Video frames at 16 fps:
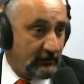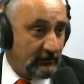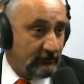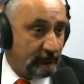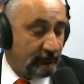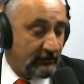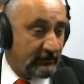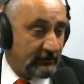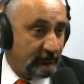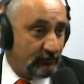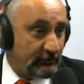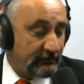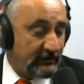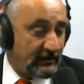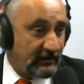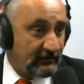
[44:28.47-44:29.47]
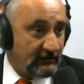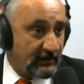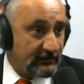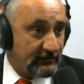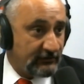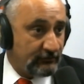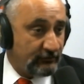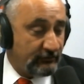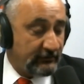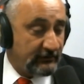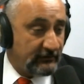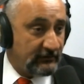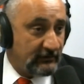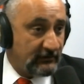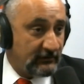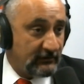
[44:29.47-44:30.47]
To try to burn that down and loot it.
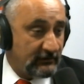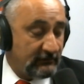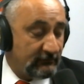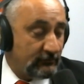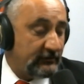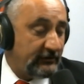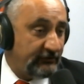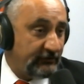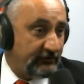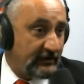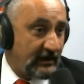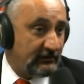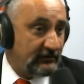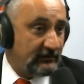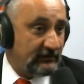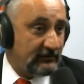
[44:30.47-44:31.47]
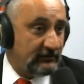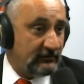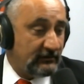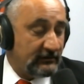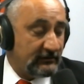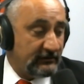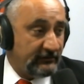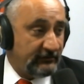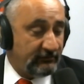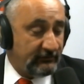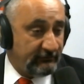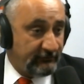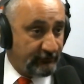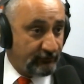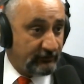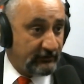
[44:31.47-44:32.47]
And they've already scouted it. At least we've
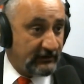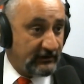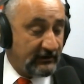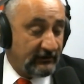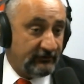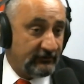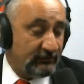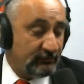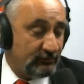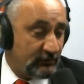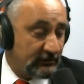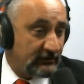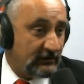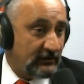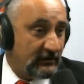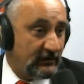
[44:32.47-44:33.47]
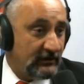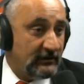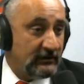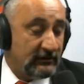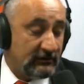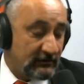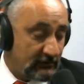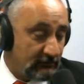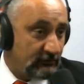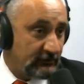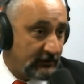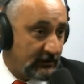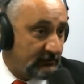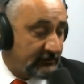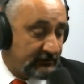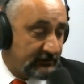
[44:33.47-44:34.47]
stood against them. But there will
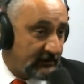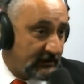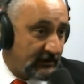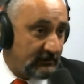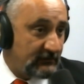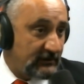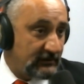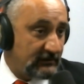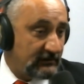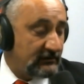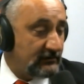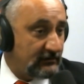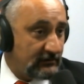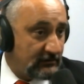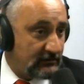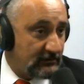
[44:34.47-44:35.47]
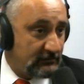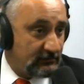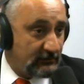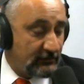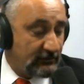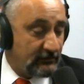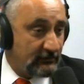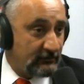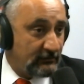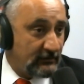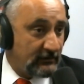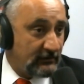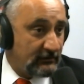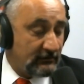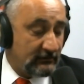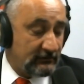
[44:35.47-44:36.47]
come a time that, you know,
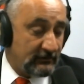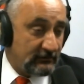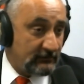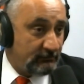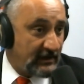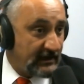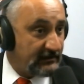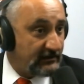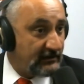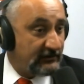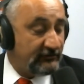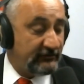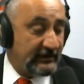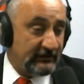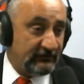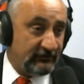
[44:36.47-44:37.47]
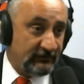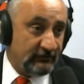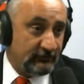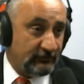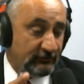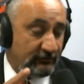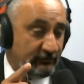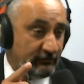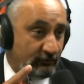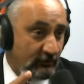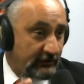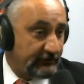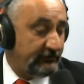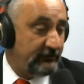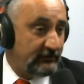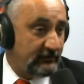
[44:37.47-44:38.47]
the bad guy just has to go through
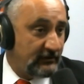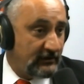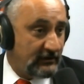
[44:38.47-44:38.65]
once.